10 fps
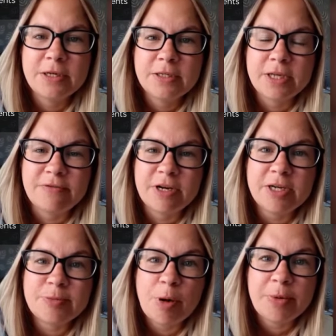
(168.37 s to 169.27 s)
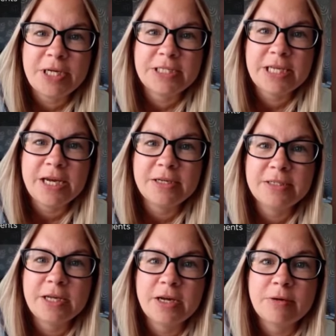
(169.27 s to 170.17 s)
So if you'd like to pop in and see
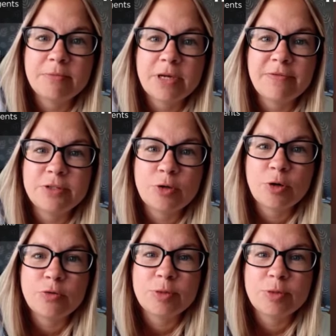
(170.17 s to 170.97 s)
us, give us a call